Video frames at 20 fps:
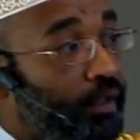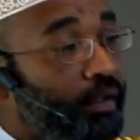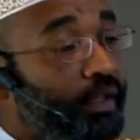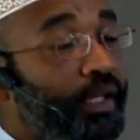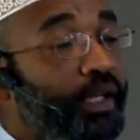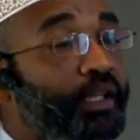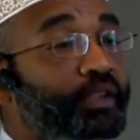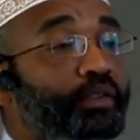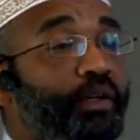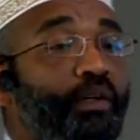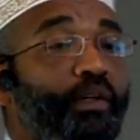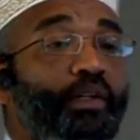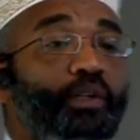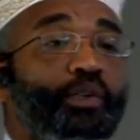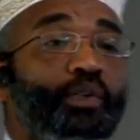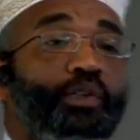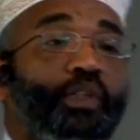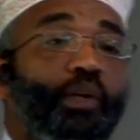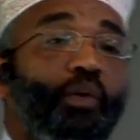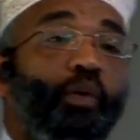These are
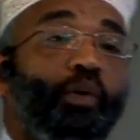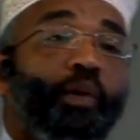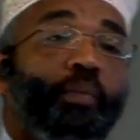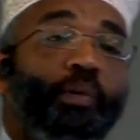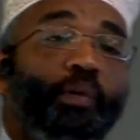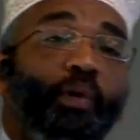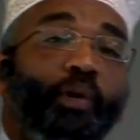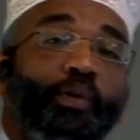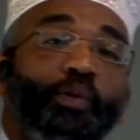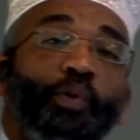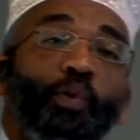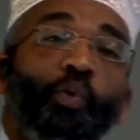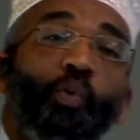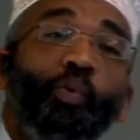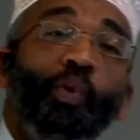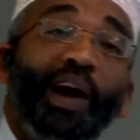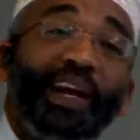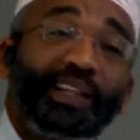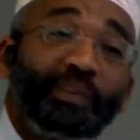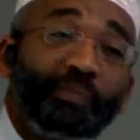issues that only belong to
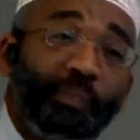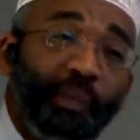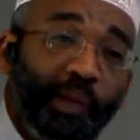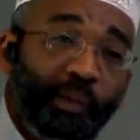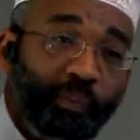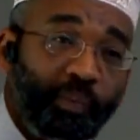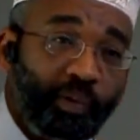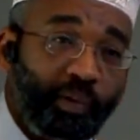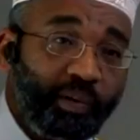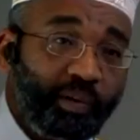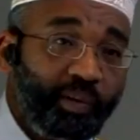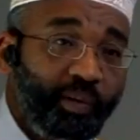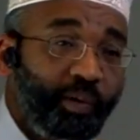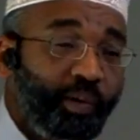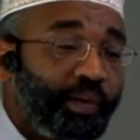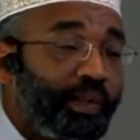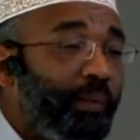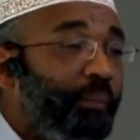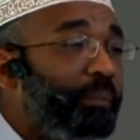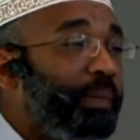white people
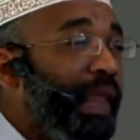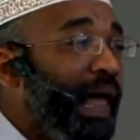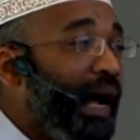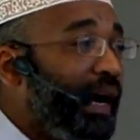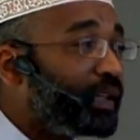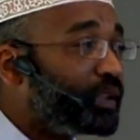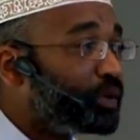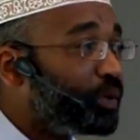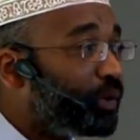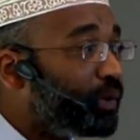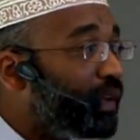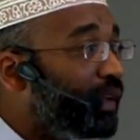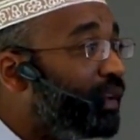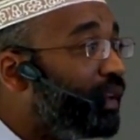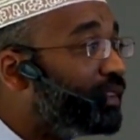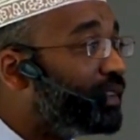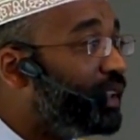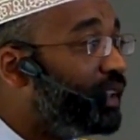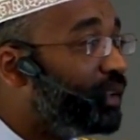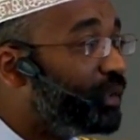or the blacks or the
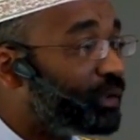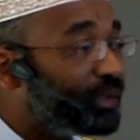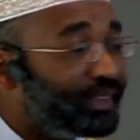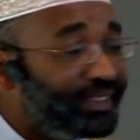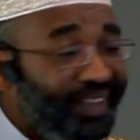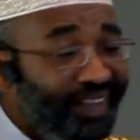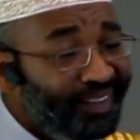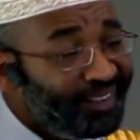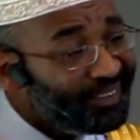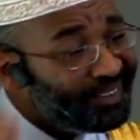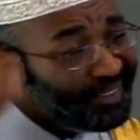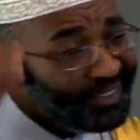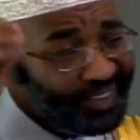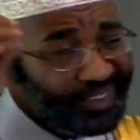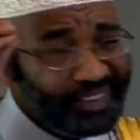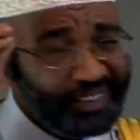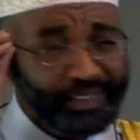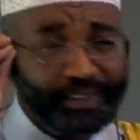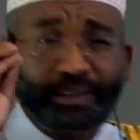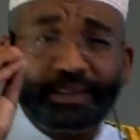Latinos. That is
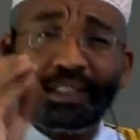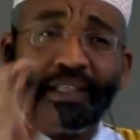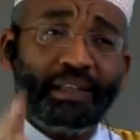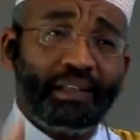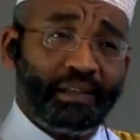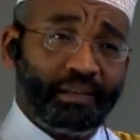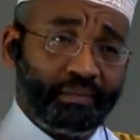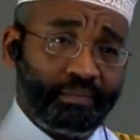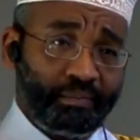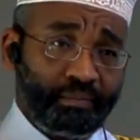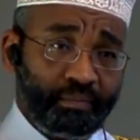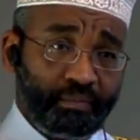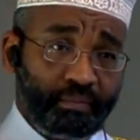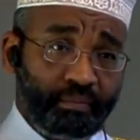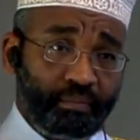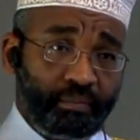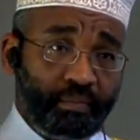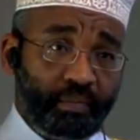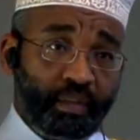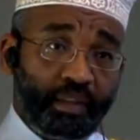just silly.
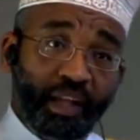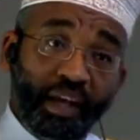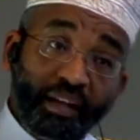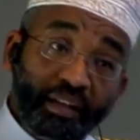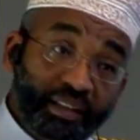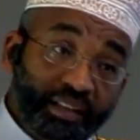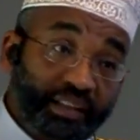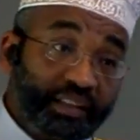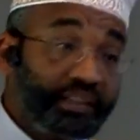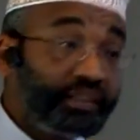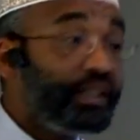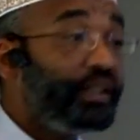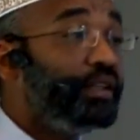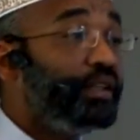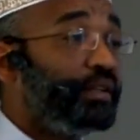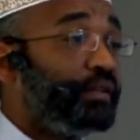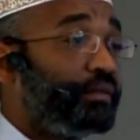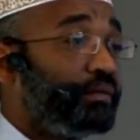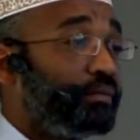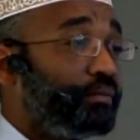That is
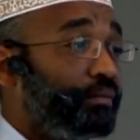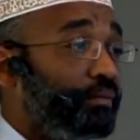silly.